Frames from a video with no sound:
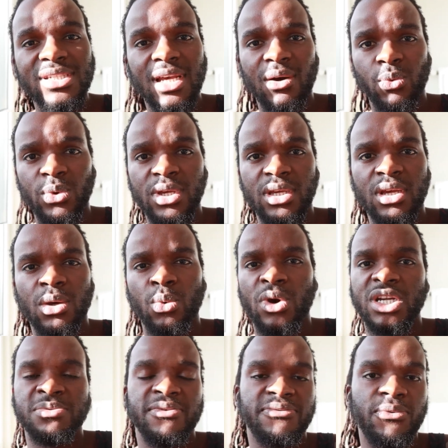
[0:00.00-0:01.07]
a week.
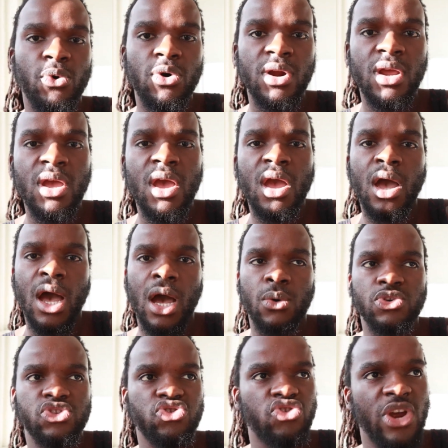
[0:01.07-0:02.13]
Whereas before, I
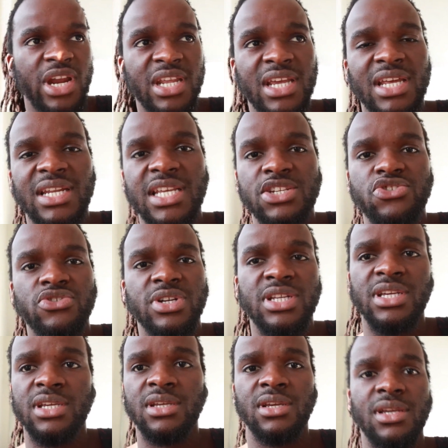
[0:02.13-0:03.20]
was training it
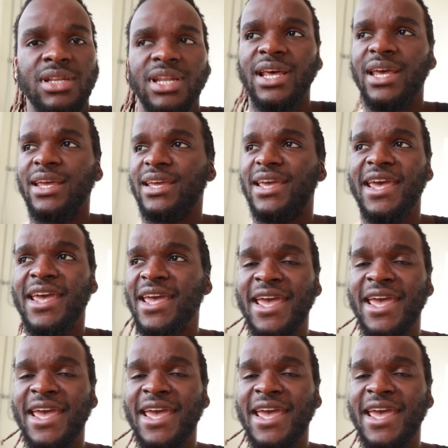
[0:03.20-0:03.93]
literally like